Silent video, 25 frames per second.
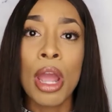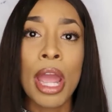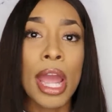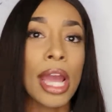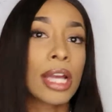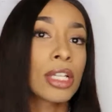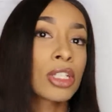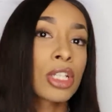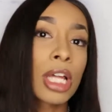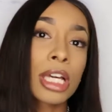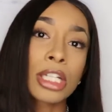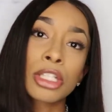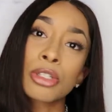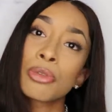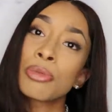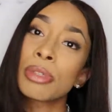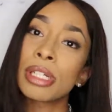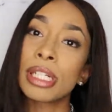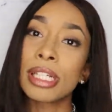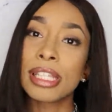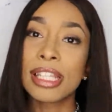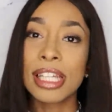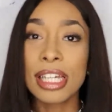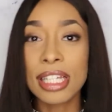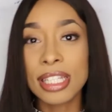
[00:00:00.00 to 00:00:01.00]
and like you
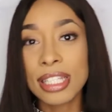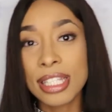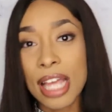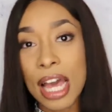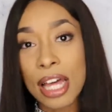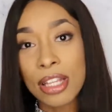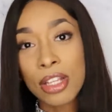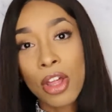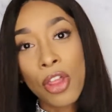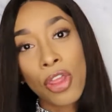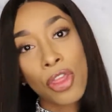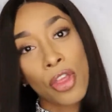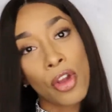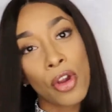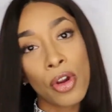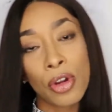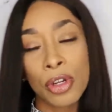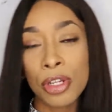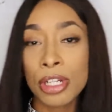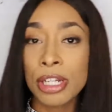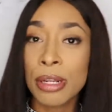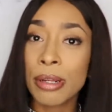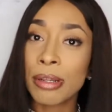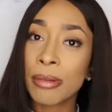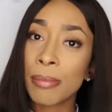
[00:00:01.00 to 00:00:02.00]
need this, that, and the
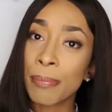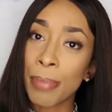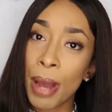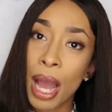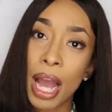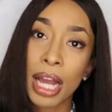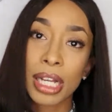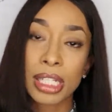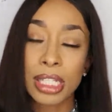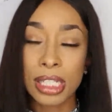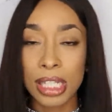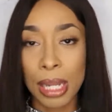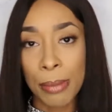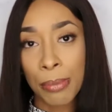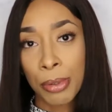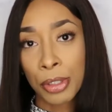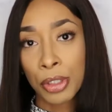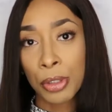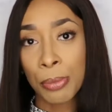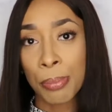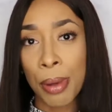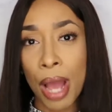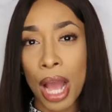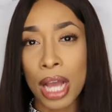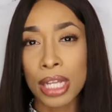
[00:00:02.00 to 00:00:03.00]
third, you need boxes, I bring
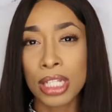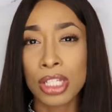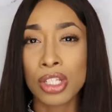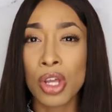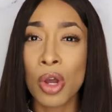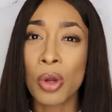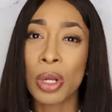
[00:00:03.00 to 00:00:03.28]
you boxes.